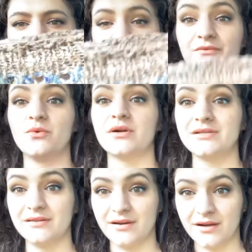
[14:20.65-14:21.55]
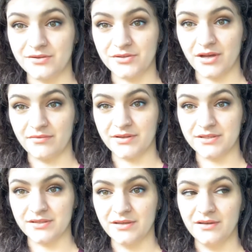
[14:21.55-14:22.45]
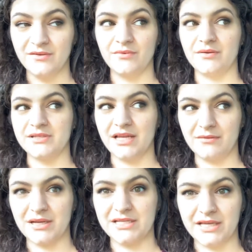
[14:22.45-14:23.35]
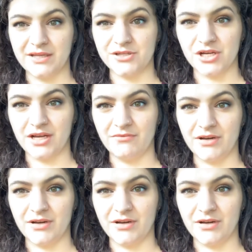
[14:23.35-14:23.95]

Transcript: I even wore it to the doctor's office when I was getting my tetanus shot,